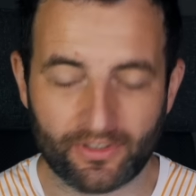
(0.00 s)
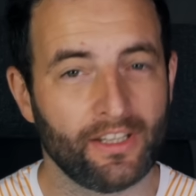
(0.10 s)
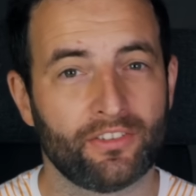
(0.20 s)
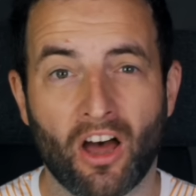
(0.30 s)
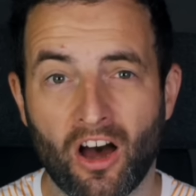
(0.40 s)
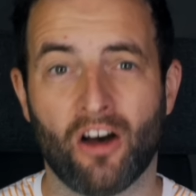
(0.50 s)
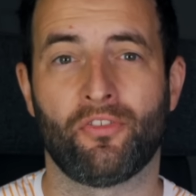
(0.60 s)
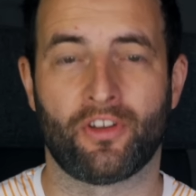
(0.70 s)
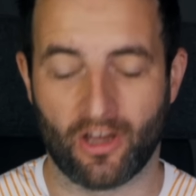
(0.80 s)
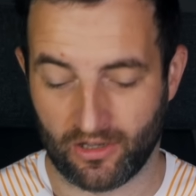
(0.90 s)
is
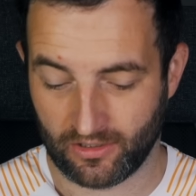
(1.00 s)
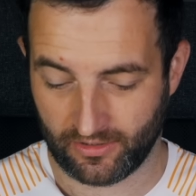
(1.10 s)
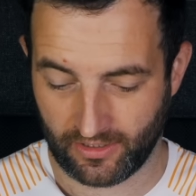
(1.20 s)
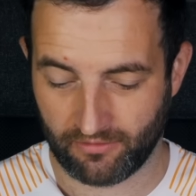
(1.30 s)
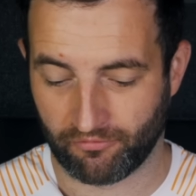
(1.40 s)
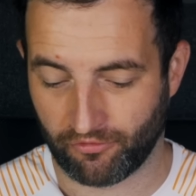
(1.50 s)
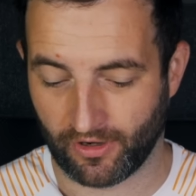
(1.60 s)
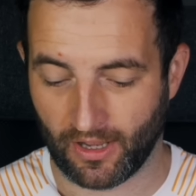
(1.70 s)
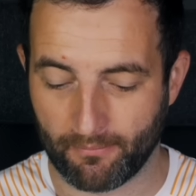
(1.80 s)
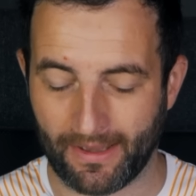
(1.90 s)
half a car in
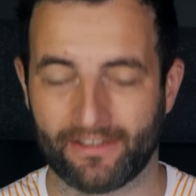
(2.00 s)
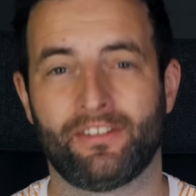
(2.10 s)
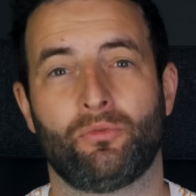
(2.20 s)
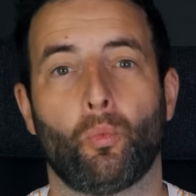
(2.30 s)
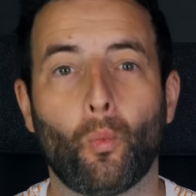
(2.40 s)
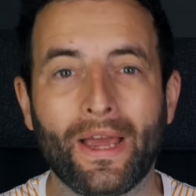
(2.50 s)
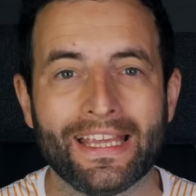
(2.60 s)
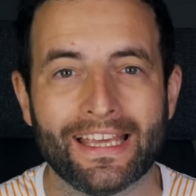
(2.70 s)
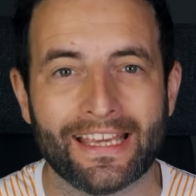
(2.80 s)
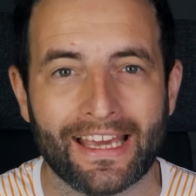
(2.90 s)
front and Max is
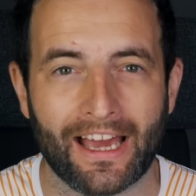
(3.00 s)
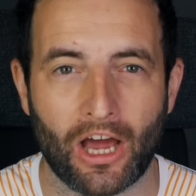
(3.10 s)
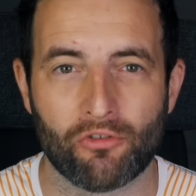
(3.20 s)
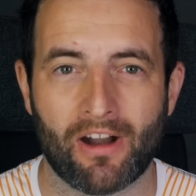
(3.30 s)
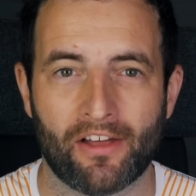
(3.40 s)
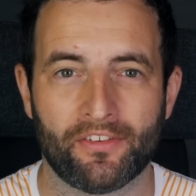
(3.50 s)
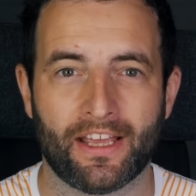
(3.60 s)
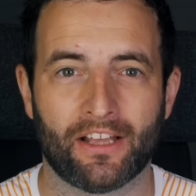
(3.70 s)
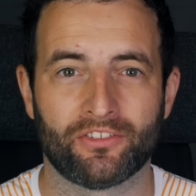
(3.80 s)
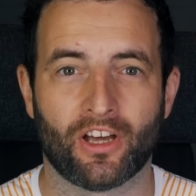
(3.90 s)
winging it around the
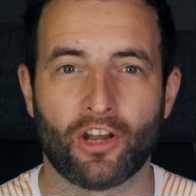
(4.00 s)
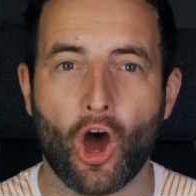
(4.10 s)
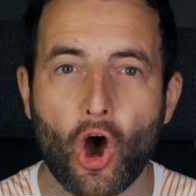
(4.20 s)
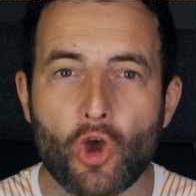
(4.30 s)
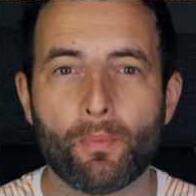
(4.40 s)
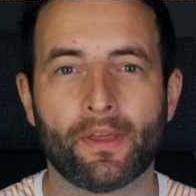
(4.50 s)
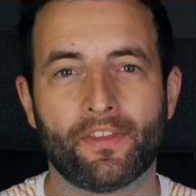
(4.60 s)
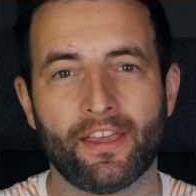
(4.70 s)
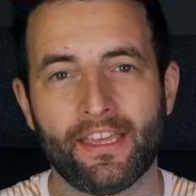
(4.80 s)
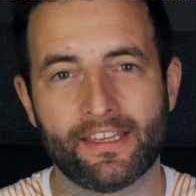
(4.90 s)
outside, hoping
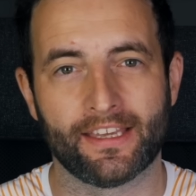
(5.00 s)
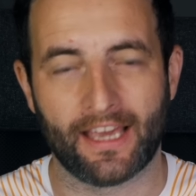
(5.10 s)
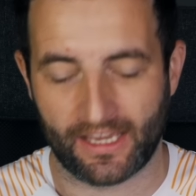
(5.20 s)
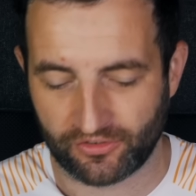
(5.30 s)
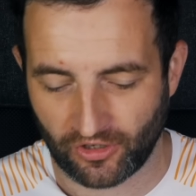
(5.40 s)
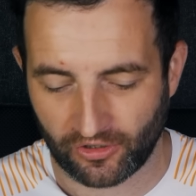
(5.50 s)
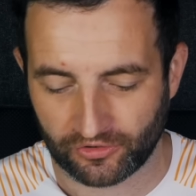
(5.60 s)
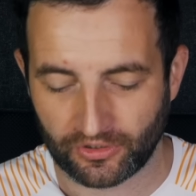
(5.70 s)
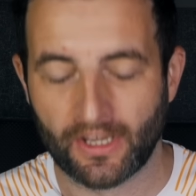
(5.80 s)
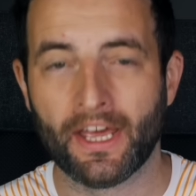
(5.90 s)
that he can get his
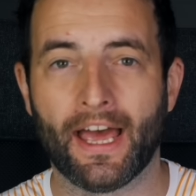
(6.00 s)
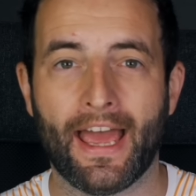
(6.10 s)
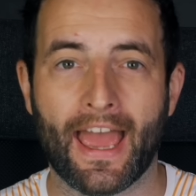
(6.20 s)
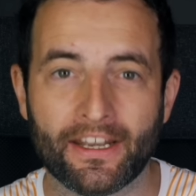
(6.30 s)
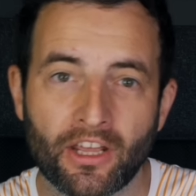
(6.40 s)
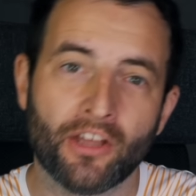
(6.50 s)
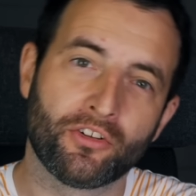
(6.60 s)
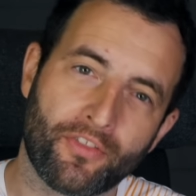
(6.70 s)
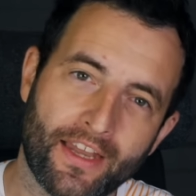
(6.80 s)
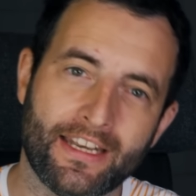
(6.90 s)
nose ahead
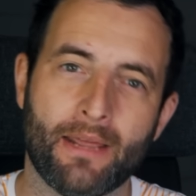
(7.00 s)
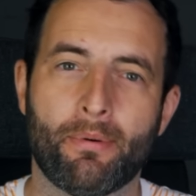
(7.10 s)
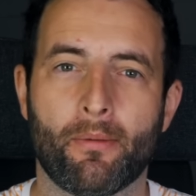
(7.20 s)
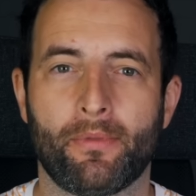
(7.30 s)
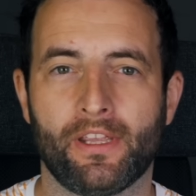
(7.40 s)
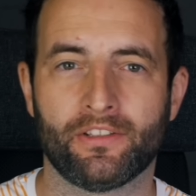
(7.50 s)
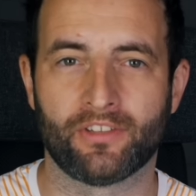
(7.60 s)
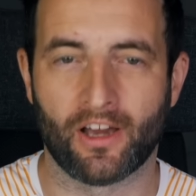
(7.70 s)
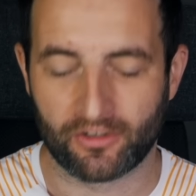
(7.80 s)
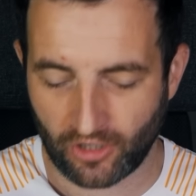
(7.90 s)
to then nip up the
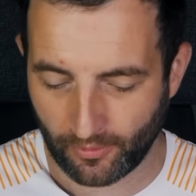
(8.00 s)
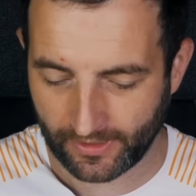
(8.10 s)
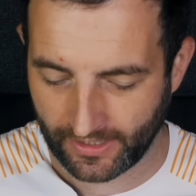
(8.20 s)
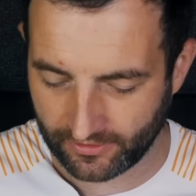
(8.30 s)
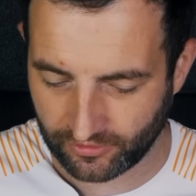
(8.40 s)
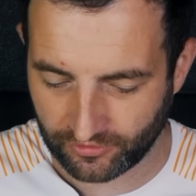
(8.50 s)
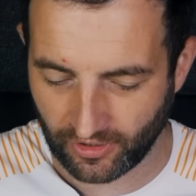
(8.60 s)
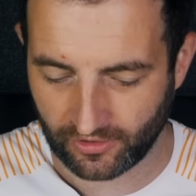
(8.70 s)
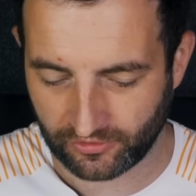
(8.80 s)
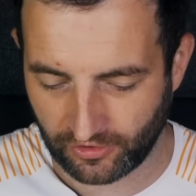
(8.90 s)
inside going into
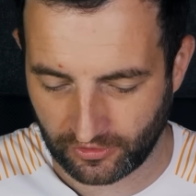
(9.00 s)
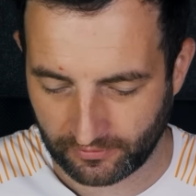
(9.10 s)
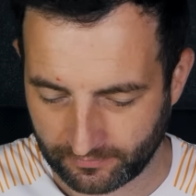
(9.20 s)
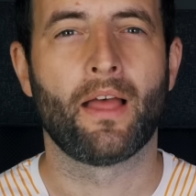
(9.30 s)
turn 2.